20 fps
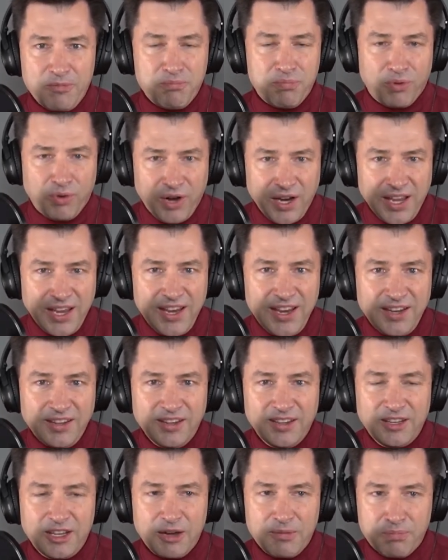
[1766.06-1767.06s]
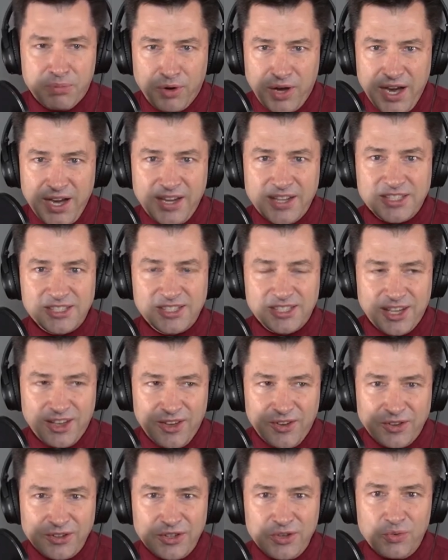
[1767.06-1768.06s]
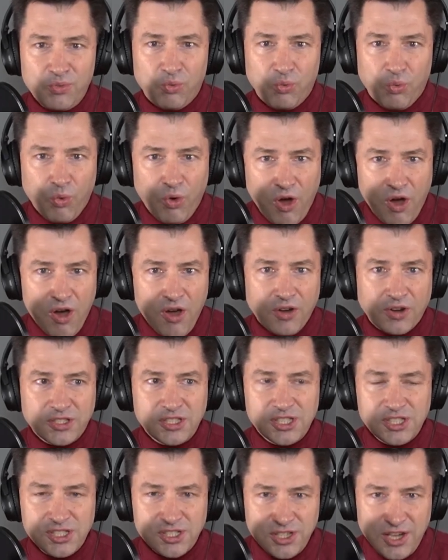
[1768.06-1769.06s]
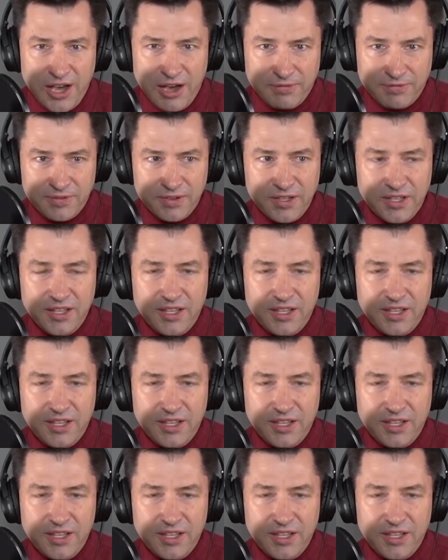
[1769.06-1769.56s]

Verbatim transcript: brain is telling you wrong stuff.